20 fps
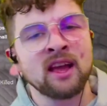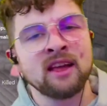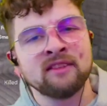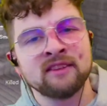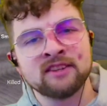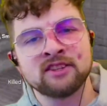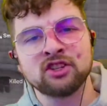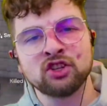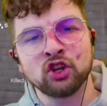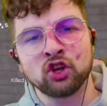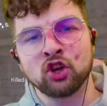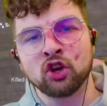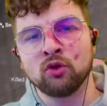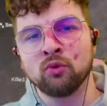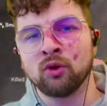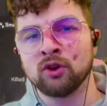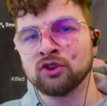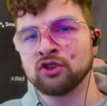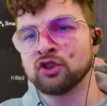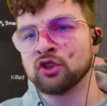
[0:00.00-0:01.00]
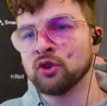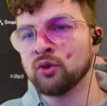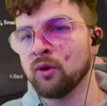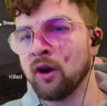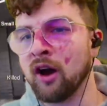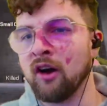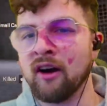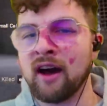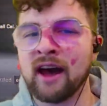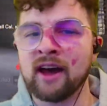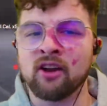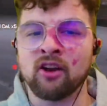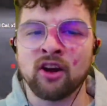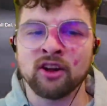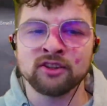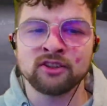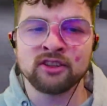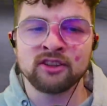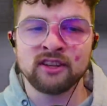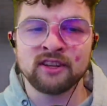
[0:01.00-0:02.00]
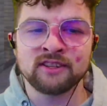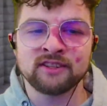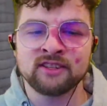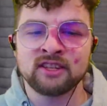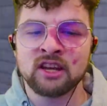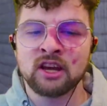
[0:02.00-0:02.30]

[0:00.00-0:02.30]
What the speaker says: This is a good one too. I'll add on to this.